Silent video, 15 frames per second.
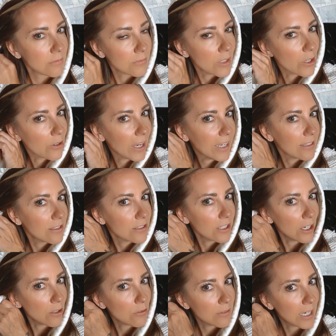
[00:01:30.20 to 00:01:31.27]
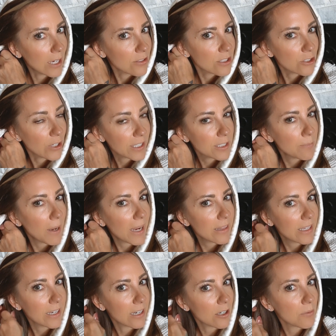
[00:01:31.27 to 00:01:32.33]
Okay, so now it's directed behind
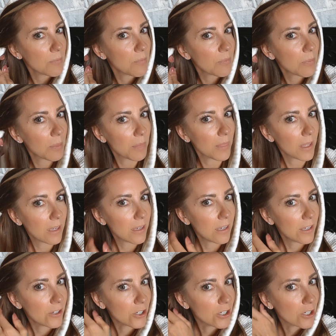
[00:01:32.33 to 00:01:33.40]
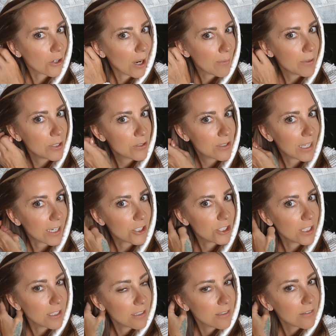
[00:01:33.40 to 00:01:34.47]
the ear. You're gonna grab a new
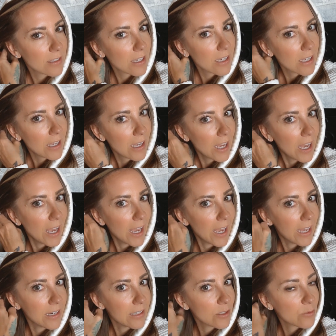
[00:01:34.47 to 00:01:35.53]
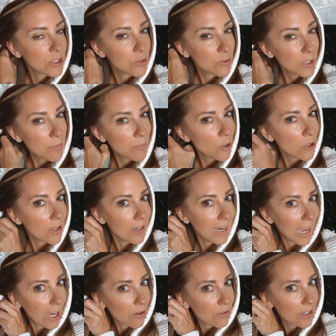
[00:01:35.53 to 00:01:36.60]
section. And what's really important
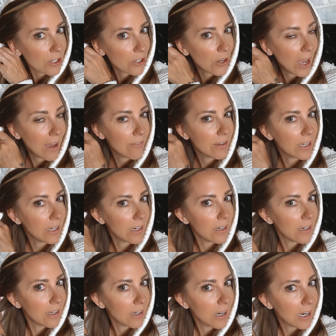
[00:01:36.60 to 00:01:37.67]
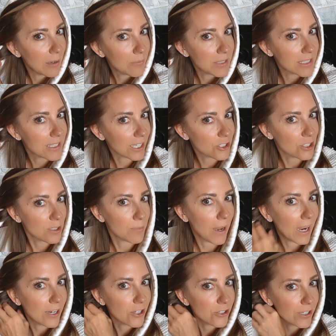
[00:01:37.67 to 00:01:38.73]
now that you're having these sections
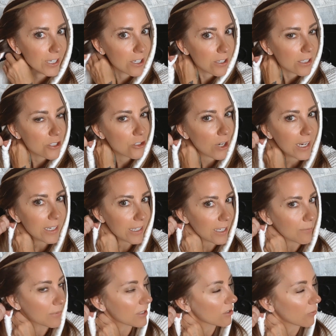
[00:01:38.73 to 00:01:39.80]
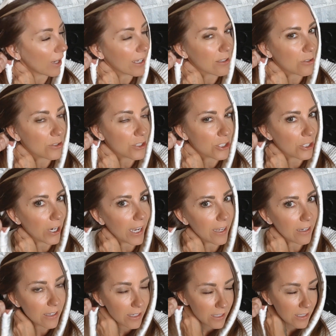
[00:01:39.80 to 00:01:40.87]
behind your ear is trying to keep the sway close to your head.
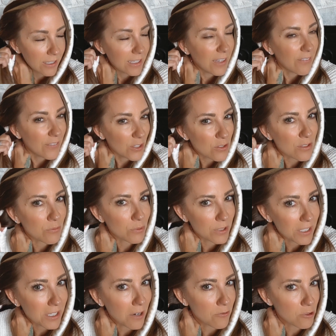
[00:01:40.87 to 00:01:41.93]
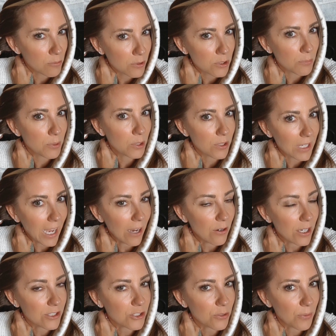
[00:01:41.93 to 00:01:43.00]
It feels really comfortable to pull it out
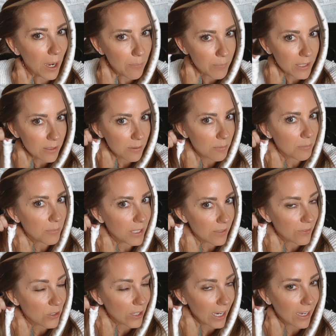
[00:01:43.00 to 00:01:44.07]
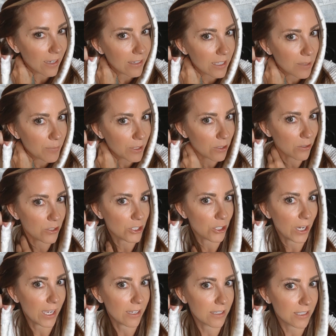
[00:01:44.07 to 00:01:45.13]
as you're wrapping, but if you can, keep it close to your
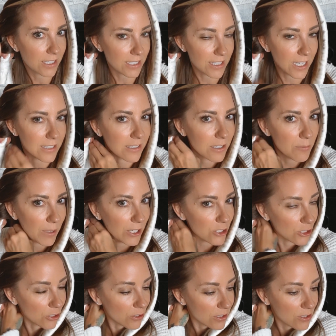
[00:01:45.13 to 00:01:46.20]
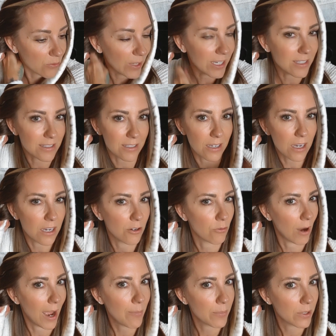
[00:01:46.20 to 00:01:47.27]
head, because that's gonna make sure the sway doesn't
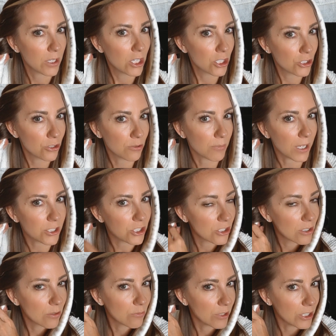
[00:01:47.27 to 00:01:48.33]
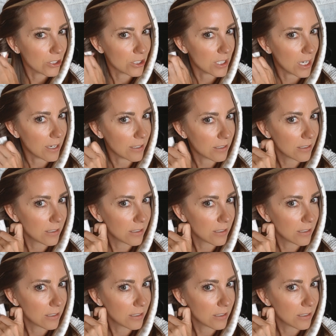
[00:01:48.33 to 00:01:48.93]
unwrap too much when you're done.